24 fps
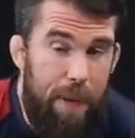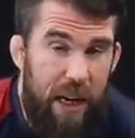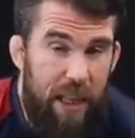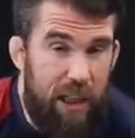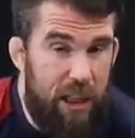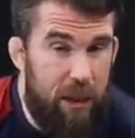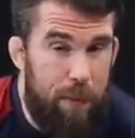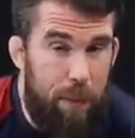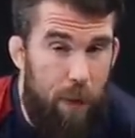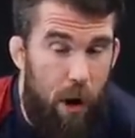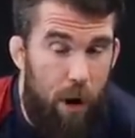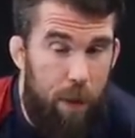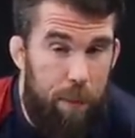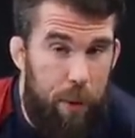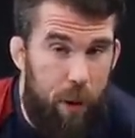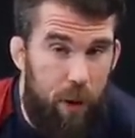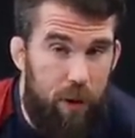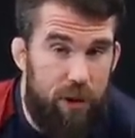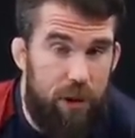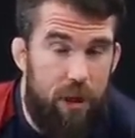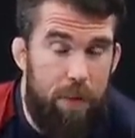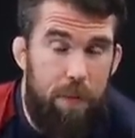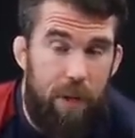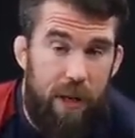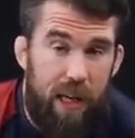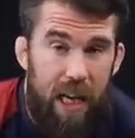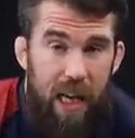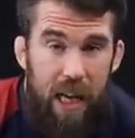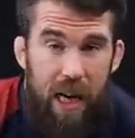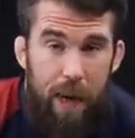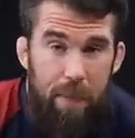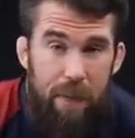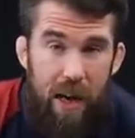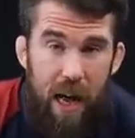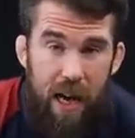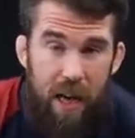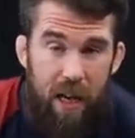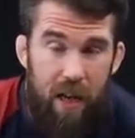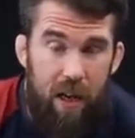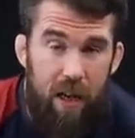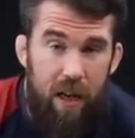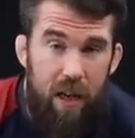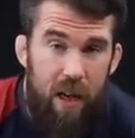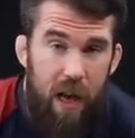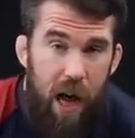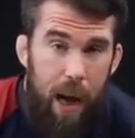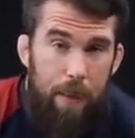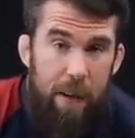not a small person, but again, I'm not a
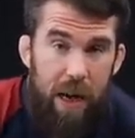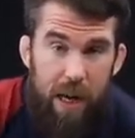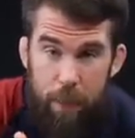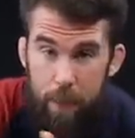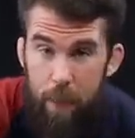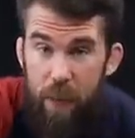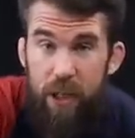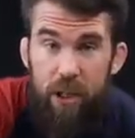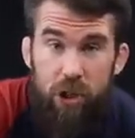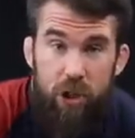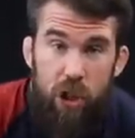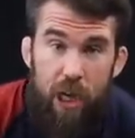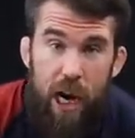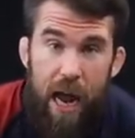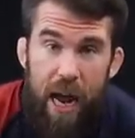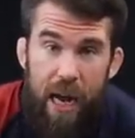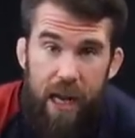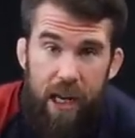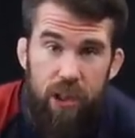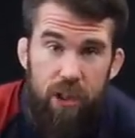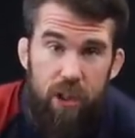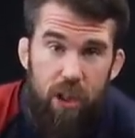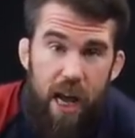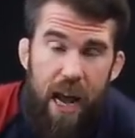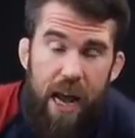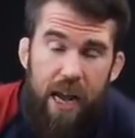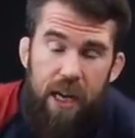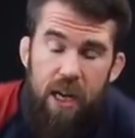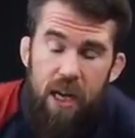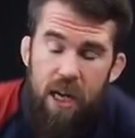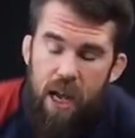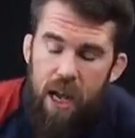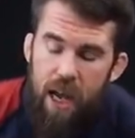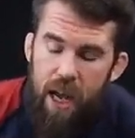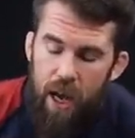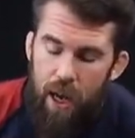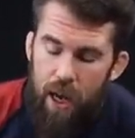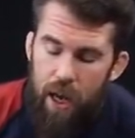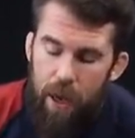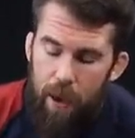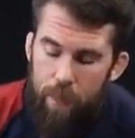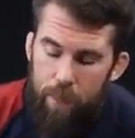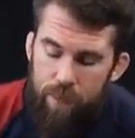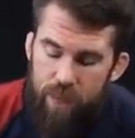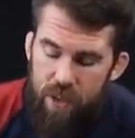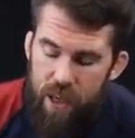I'm not as big as Jack. And Jack, um,